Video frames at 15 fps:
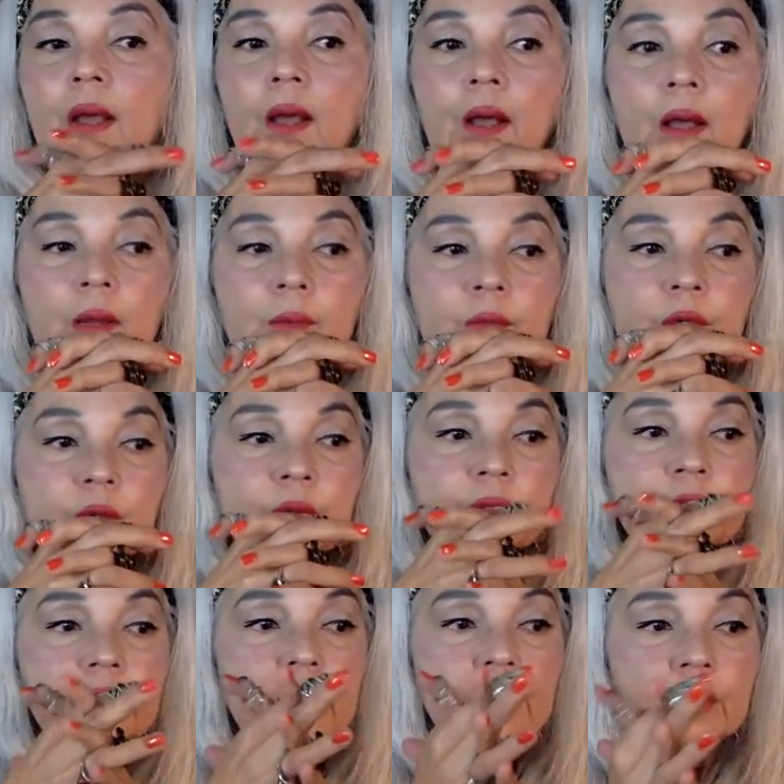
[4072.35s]
I'm going
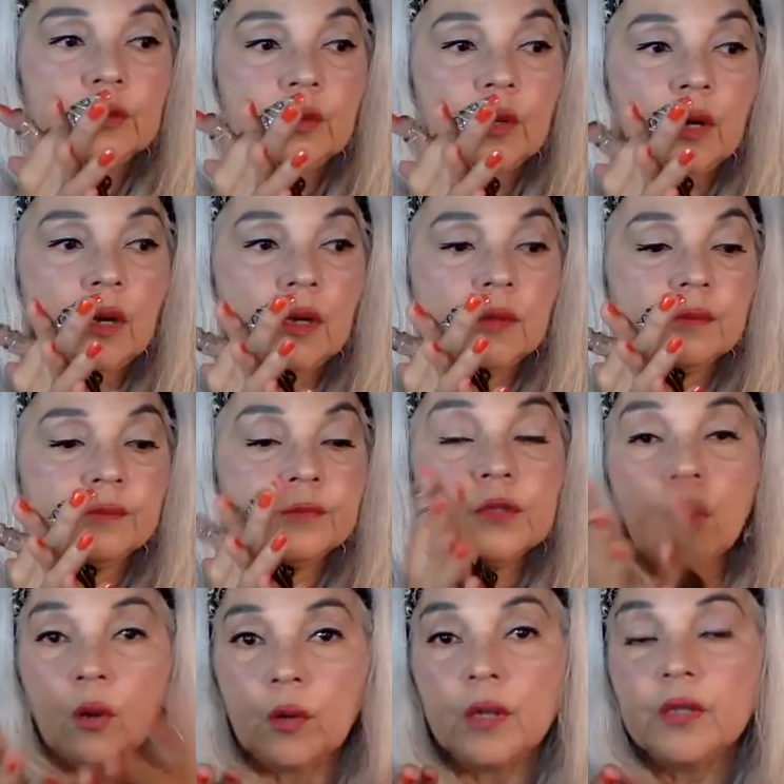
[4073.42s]
to, um,
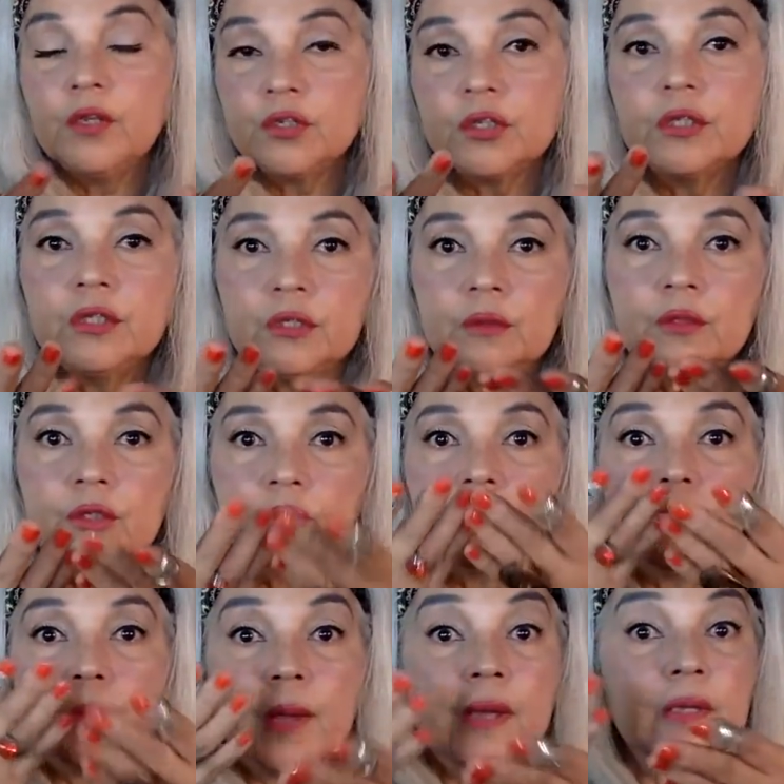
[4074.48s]
oh, I usually do a jewelry
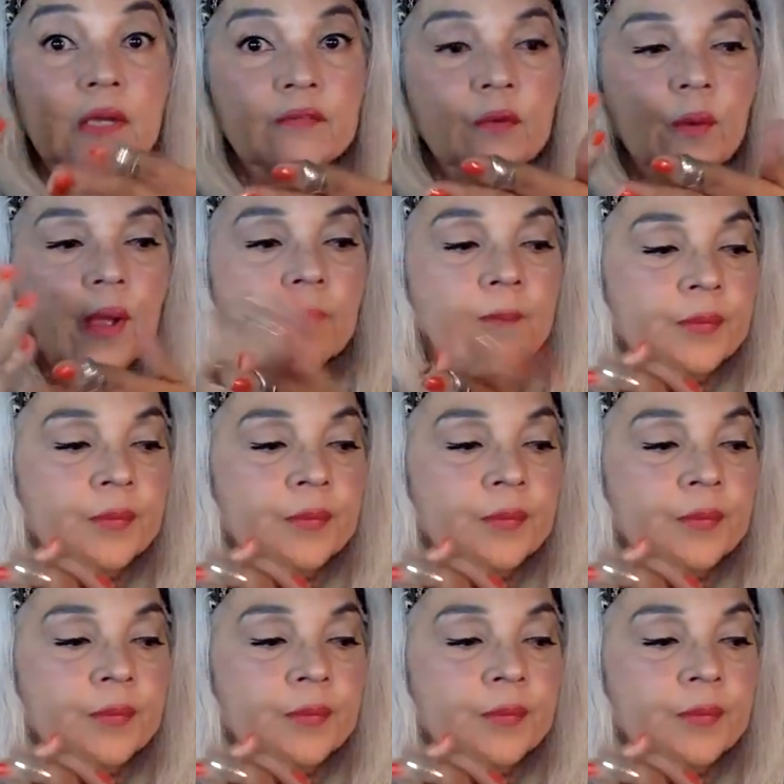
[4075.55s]
bag giveaway.